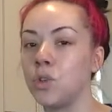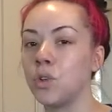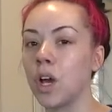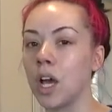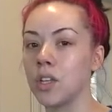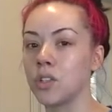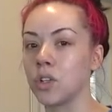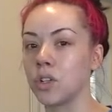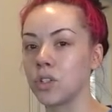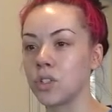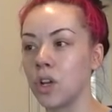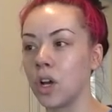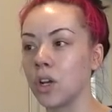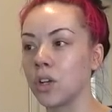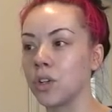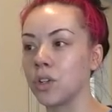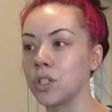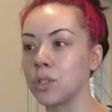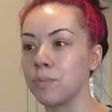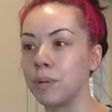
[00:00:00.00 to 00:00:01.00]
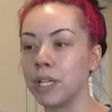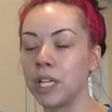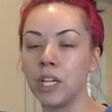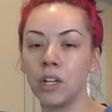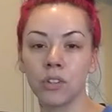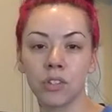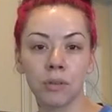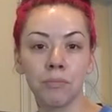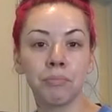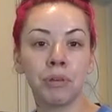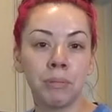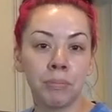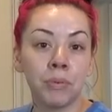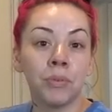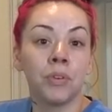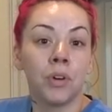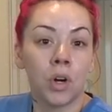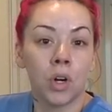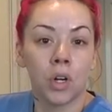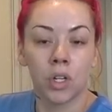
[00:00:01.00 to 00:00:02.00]
you guys are stalkers, but you know, some
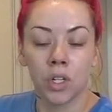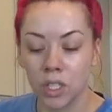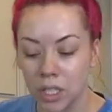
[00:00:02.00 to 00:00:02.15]
people are